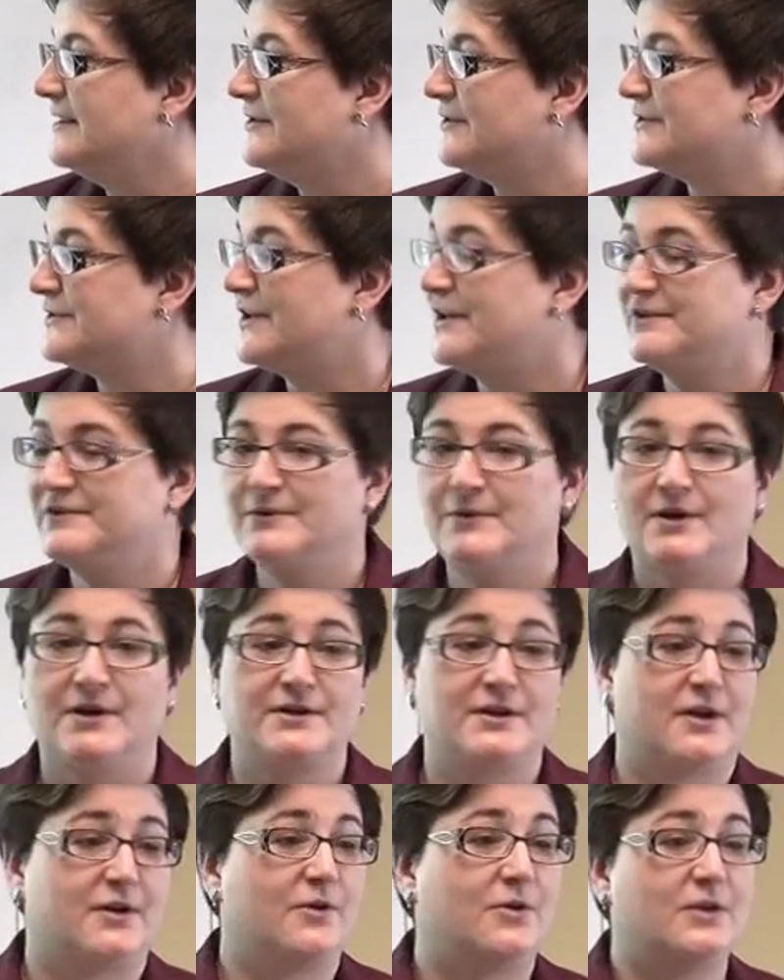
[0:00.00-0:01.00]
There's also
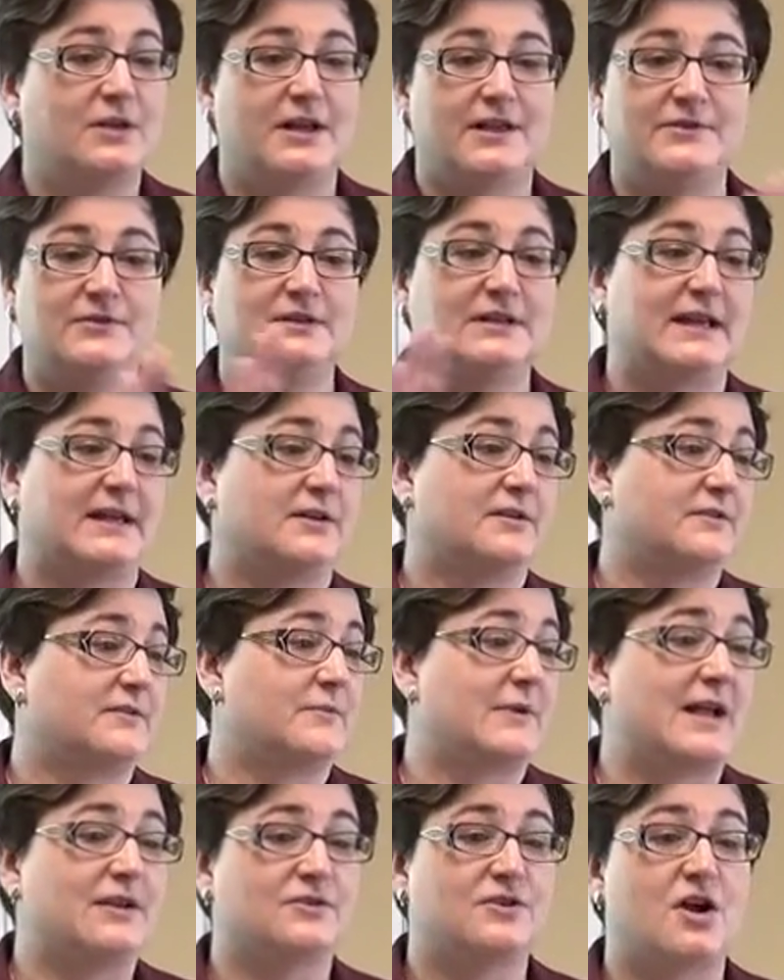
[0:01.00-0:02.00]
an, a whole other layer
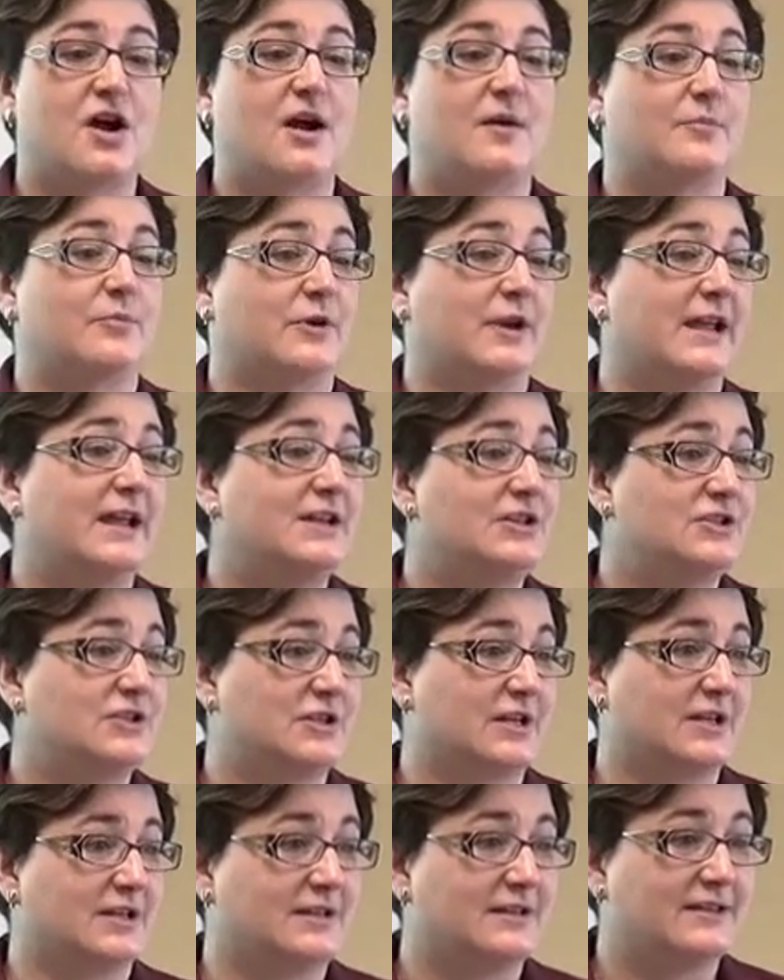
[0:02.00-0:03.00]
around
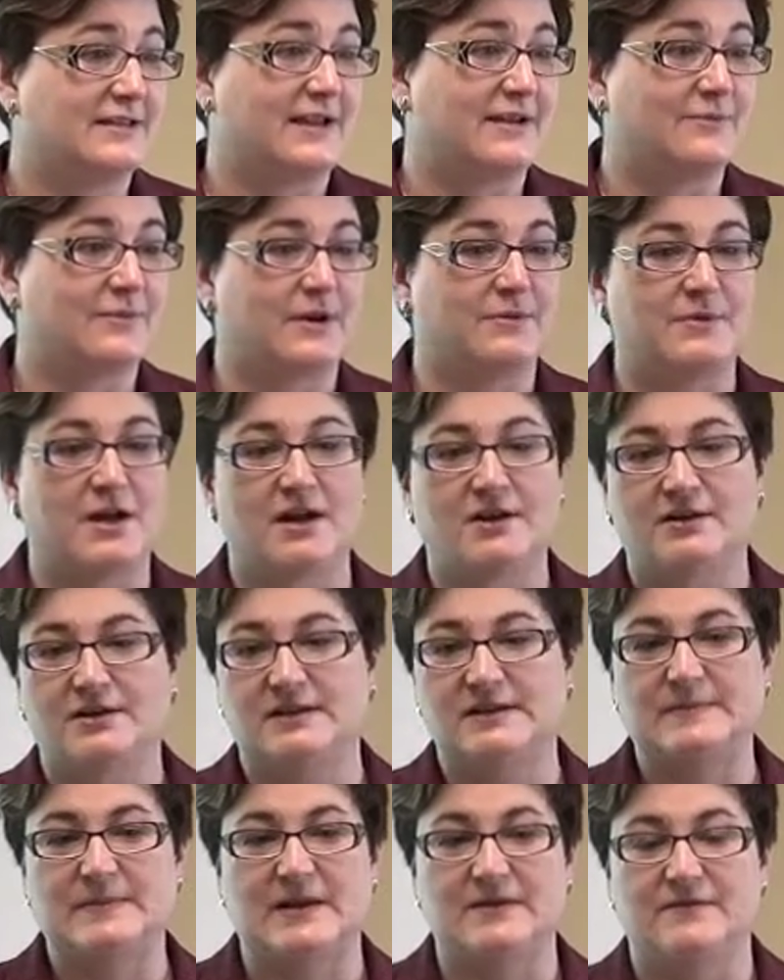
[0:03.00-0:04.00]
comprehension that where I'm not
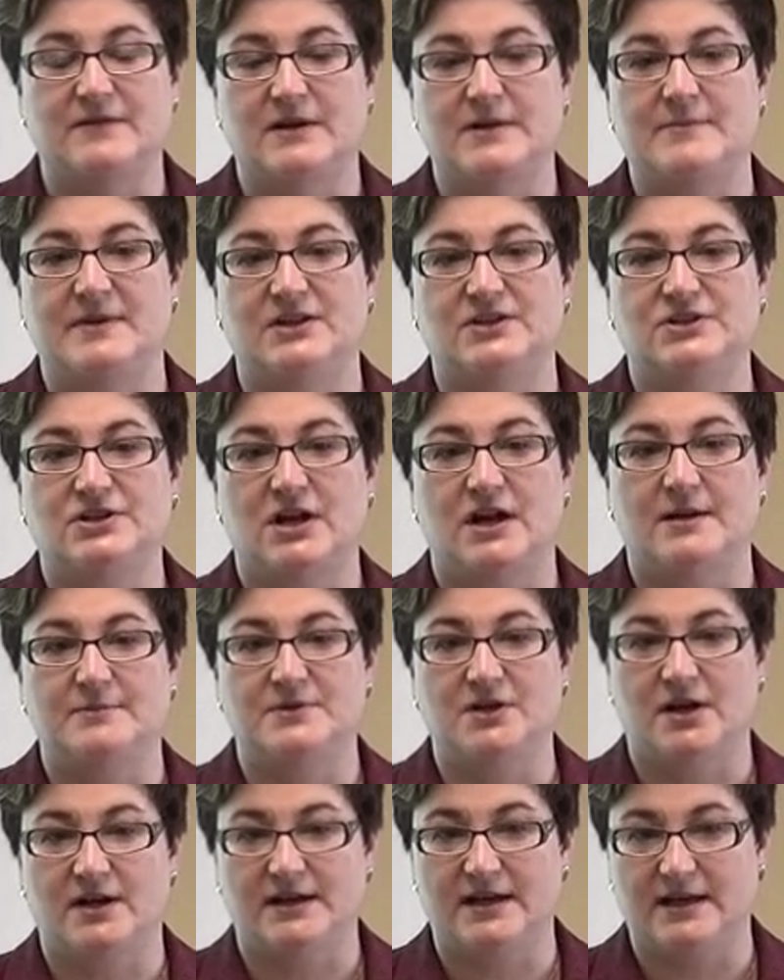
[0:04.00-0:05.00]
going to spend very much
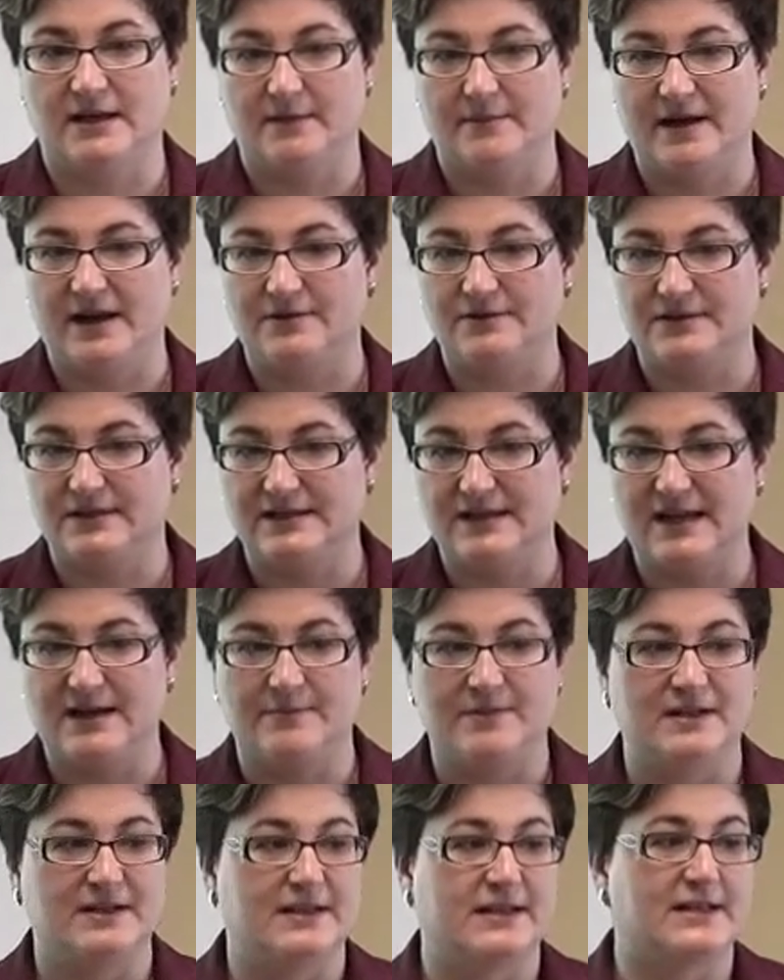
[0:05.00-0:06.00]
time talking about today,
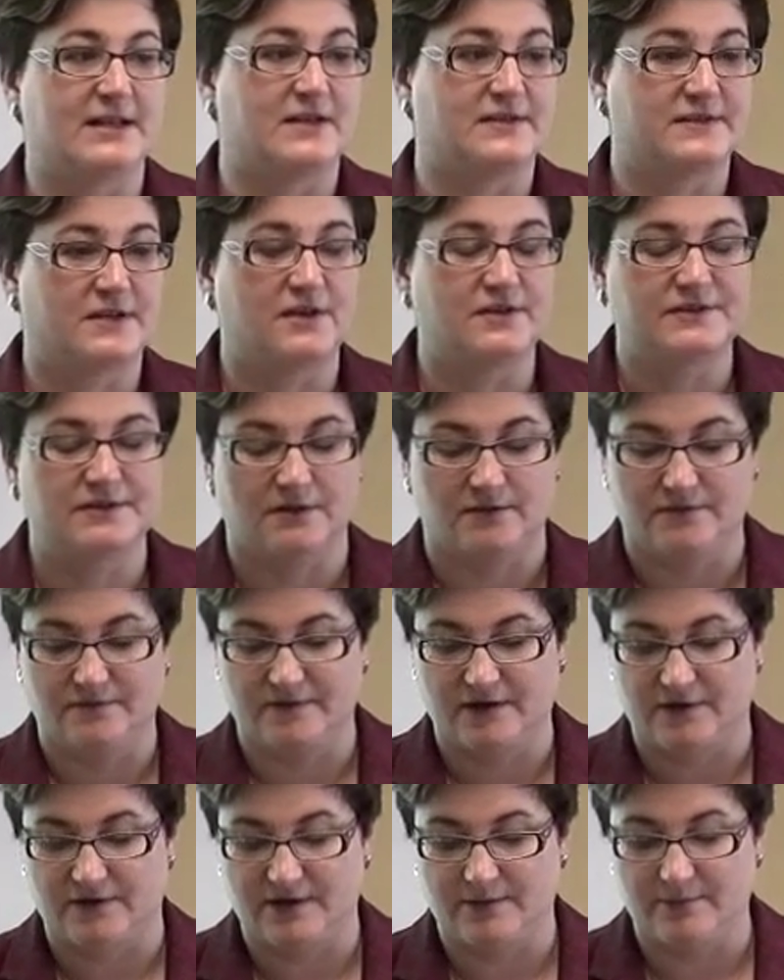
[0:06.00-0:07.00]
but that, that's also
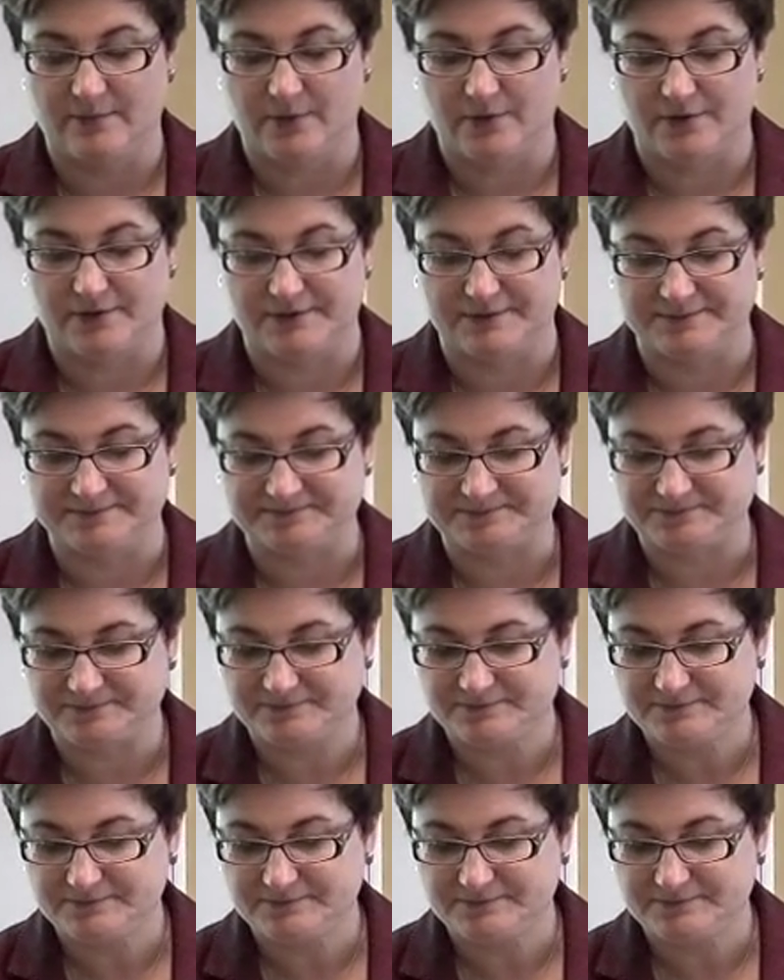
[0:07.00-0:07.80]
very important.